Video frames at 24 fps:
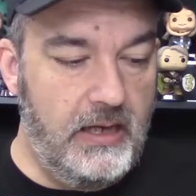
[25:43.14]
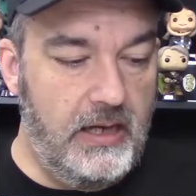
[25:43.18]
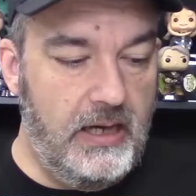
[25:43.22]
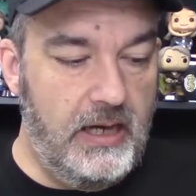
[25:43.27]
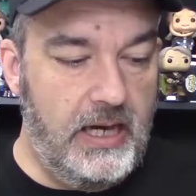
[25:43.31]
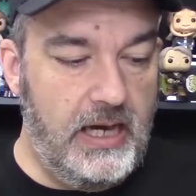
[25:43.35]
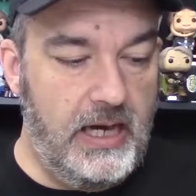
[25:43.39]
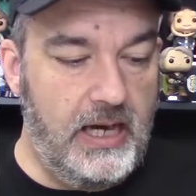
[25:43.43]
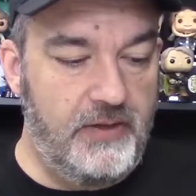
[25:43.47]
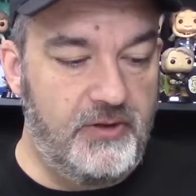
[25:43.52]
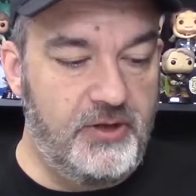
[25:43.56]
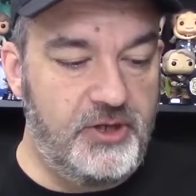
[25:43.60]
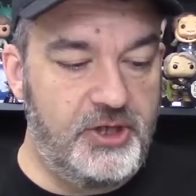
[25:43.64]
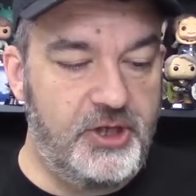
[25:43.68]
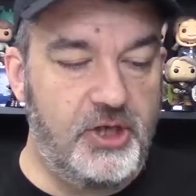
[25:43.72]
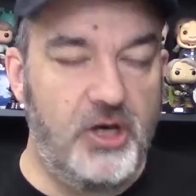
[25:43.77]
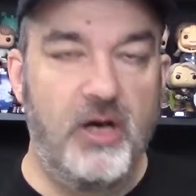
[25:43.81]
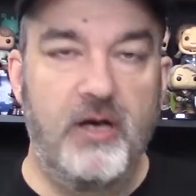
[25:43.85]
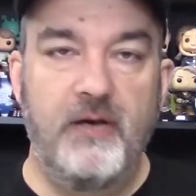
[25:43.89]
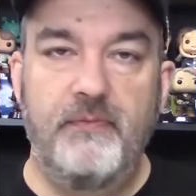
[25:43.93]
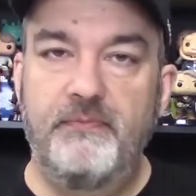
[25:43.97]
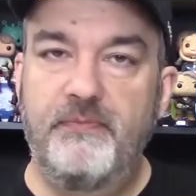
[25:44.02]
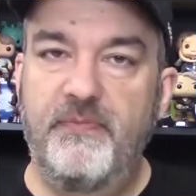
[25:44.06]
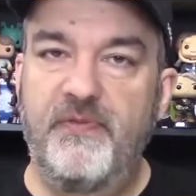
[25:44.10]
The
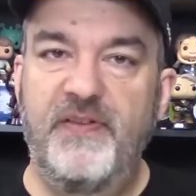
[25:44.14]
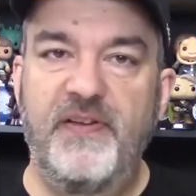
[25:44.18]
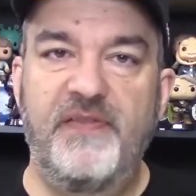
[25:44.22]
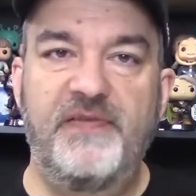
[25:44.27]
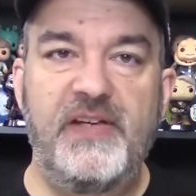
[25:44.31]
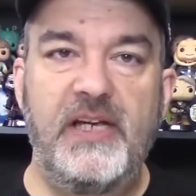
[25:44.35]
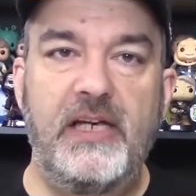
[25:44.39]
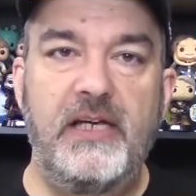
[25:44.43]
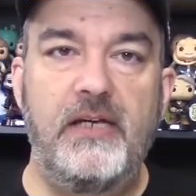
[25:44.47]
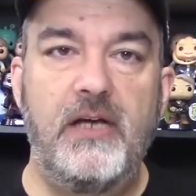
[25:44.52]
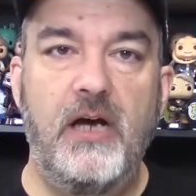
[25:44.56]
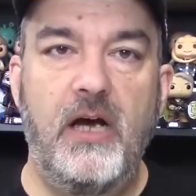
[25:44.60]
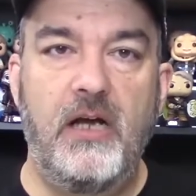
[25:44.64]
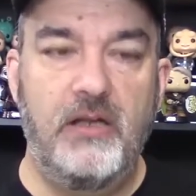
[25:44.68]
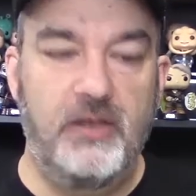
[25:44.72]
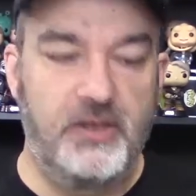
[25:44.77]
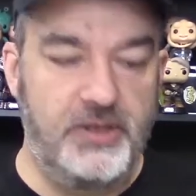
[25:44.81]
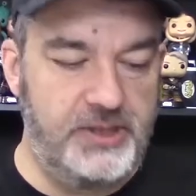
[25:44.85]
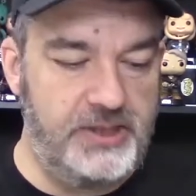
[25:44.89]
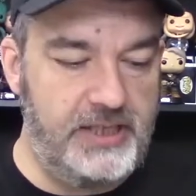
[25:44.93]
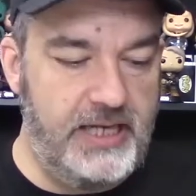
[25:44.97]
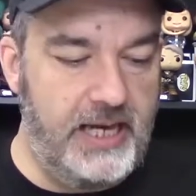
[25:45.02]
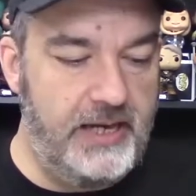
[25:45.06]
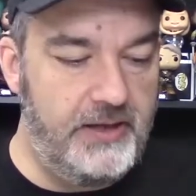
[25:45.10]
shirt, $15
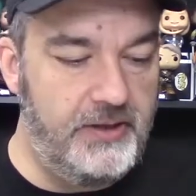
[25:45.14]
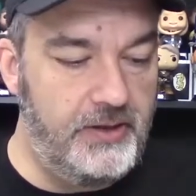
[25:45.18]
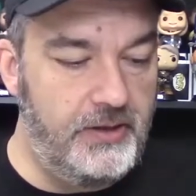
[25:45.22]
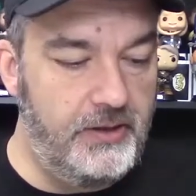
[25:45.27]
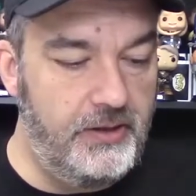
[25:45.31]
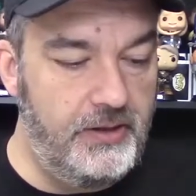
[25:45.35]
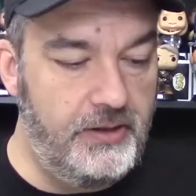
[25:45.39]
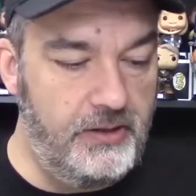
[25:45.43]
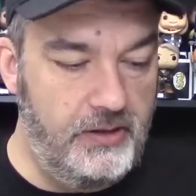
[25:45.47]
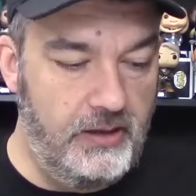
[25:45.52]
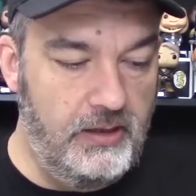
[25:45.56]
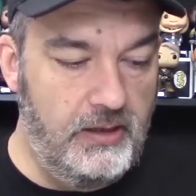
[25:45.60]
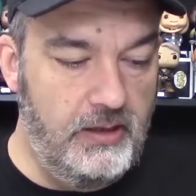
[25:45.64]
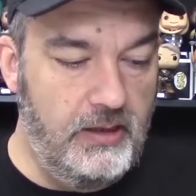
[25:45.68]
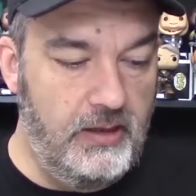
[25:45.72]
standard.